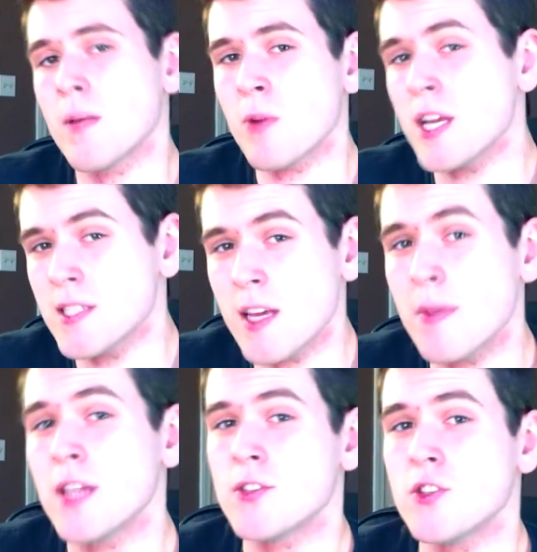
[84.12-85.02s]
And when I say
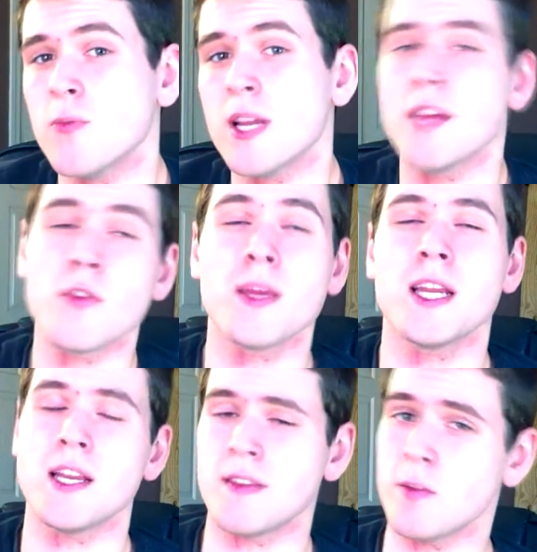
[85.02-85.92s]
being stupid, I don't
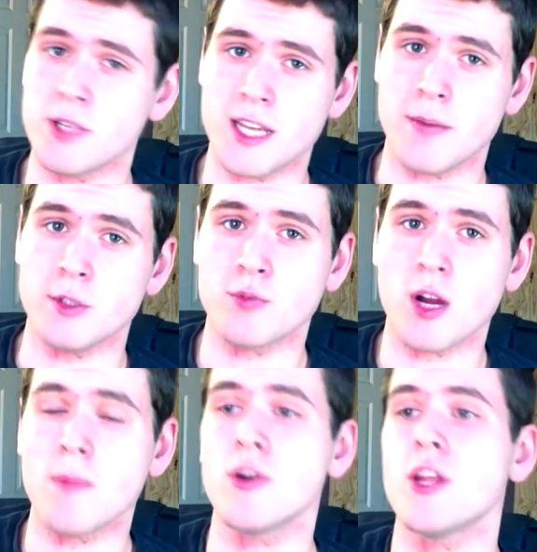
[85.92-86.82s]
mean anything that would damage
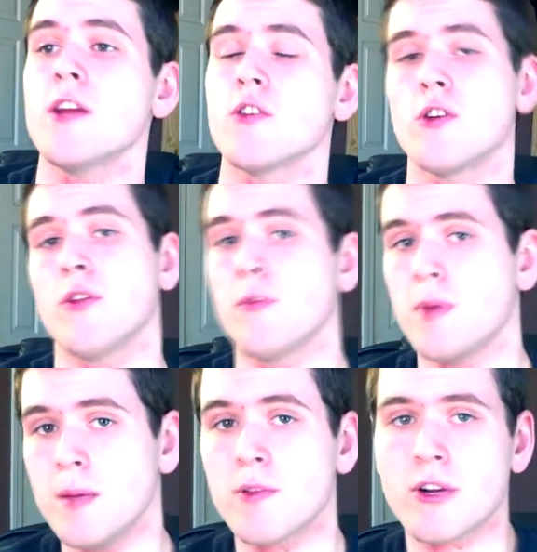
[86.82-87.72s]
property or hurt other
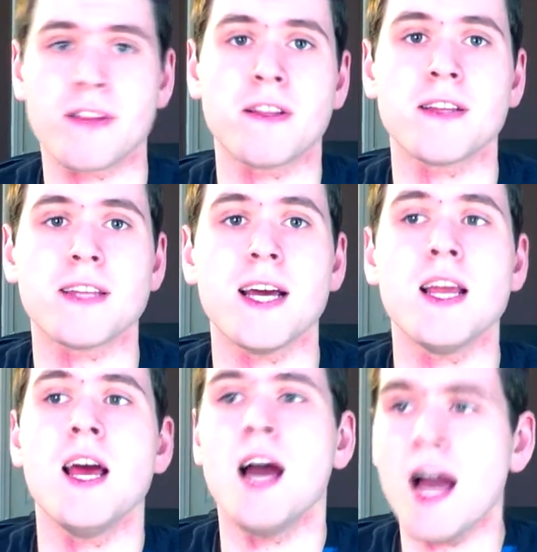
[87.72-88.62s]
people or anything like that.